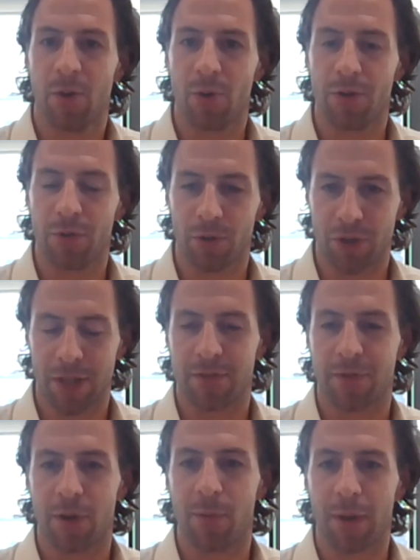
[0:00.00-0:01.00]
or you've got
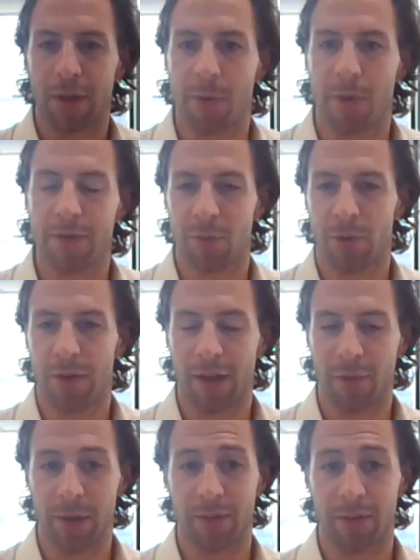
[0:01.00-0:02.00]
transferable experience that we
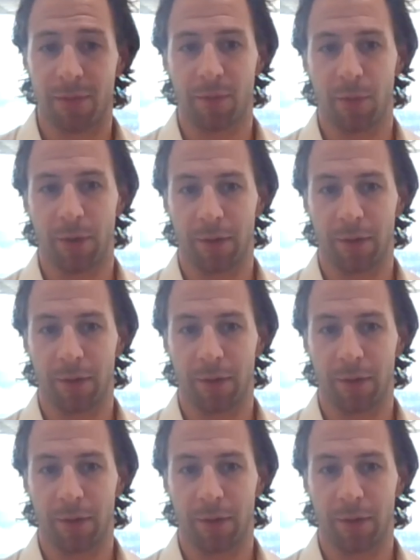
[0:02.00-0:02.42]
can